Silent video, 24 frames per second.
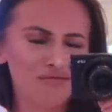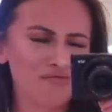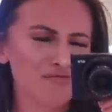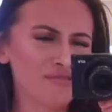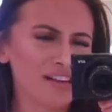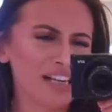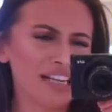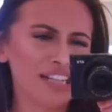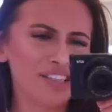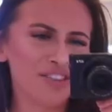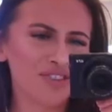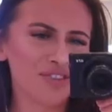
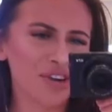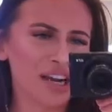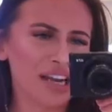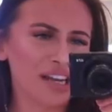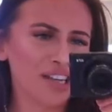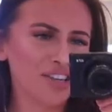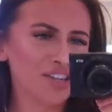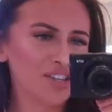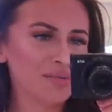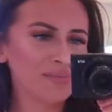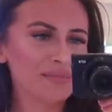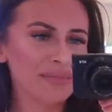Really
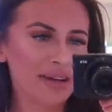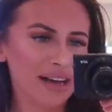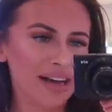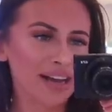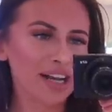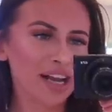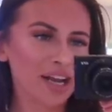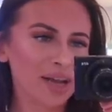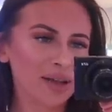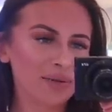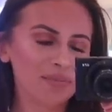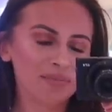strange,
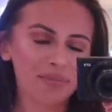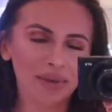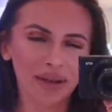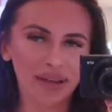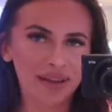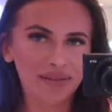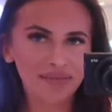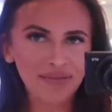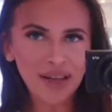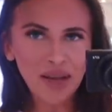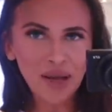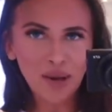I know.
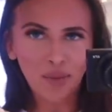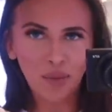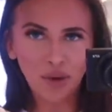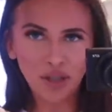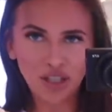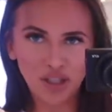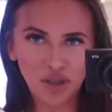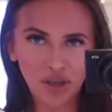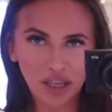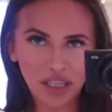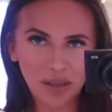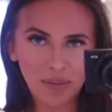But
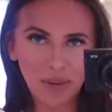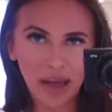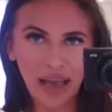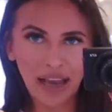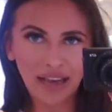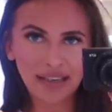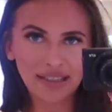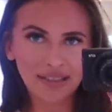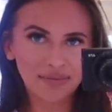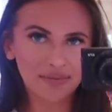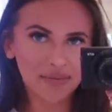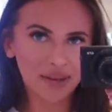what do you
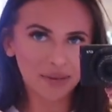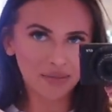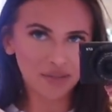expect?